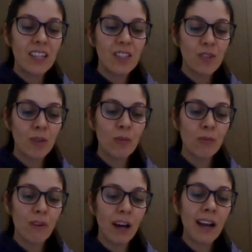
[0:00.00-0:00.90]

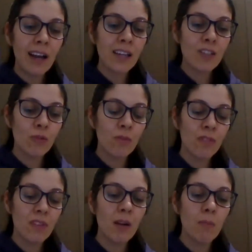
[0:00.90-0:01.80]
So I like to
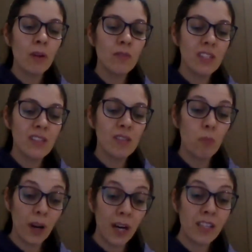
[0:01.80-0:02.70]
think about this
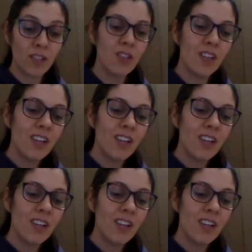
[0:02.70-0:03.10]
part